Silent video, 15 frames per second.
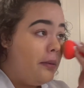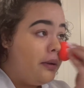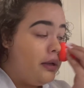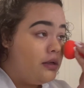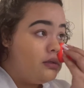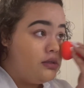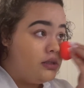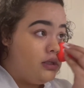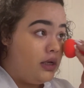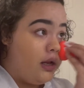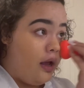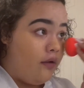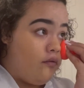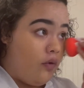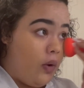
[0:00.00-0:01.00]
is to
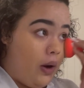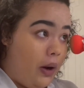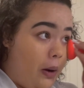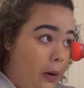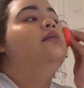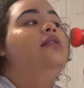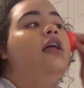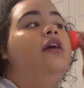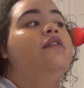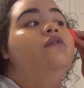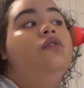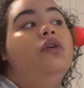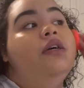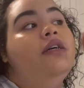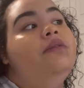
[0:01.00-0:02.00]
die for.
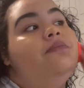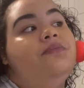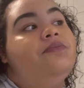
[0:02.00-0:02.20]
Therefore,